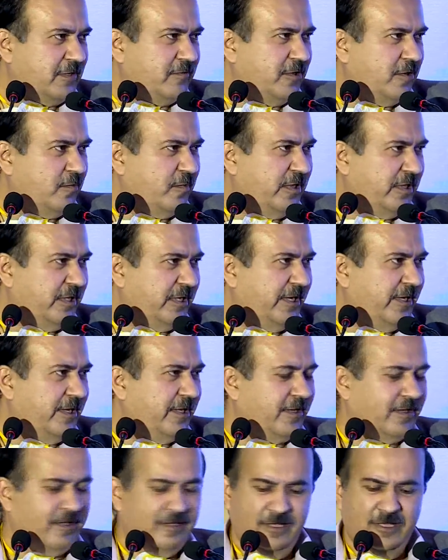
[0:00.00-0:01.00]
we have been
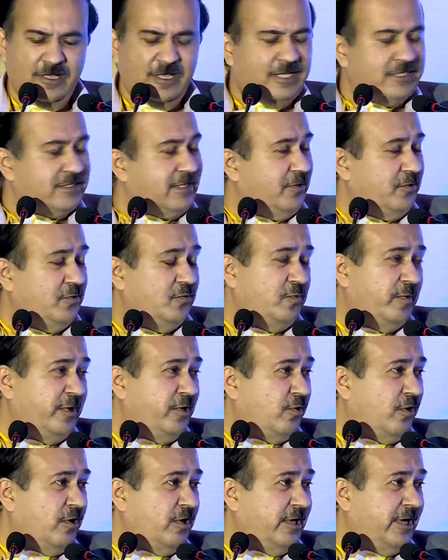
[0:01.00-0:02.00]
reading said you will
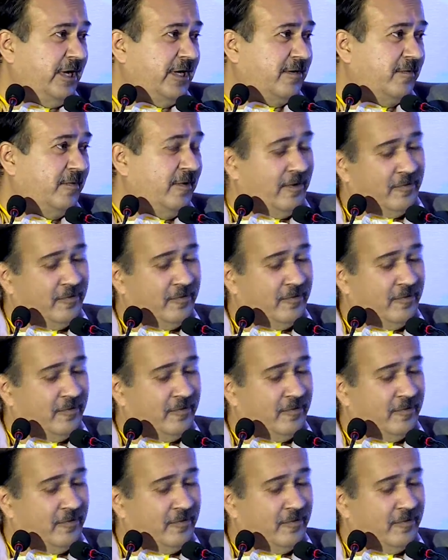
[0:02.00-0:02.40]
not get.